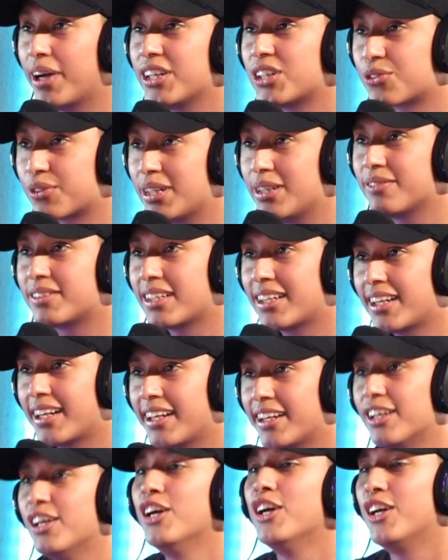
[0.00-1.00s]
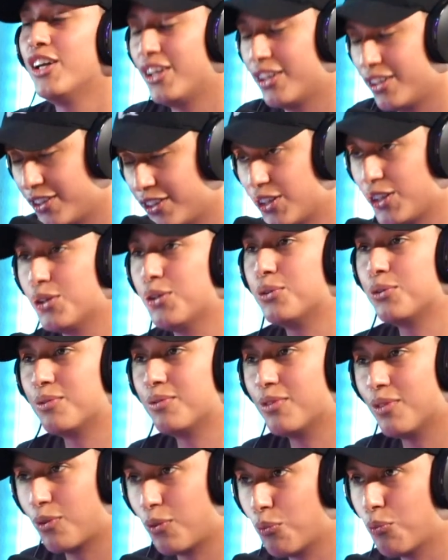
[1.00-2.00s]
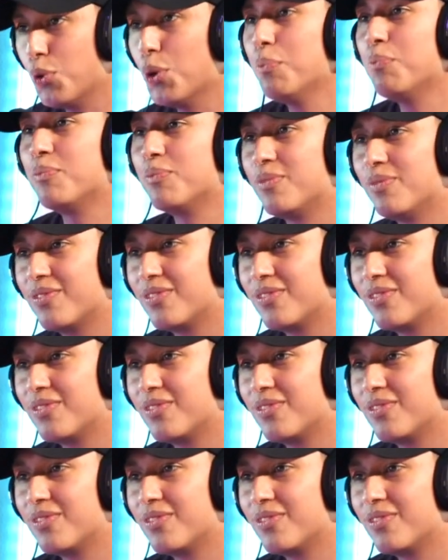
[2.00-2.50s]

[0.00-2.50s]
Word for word: wet dreams and then you whoop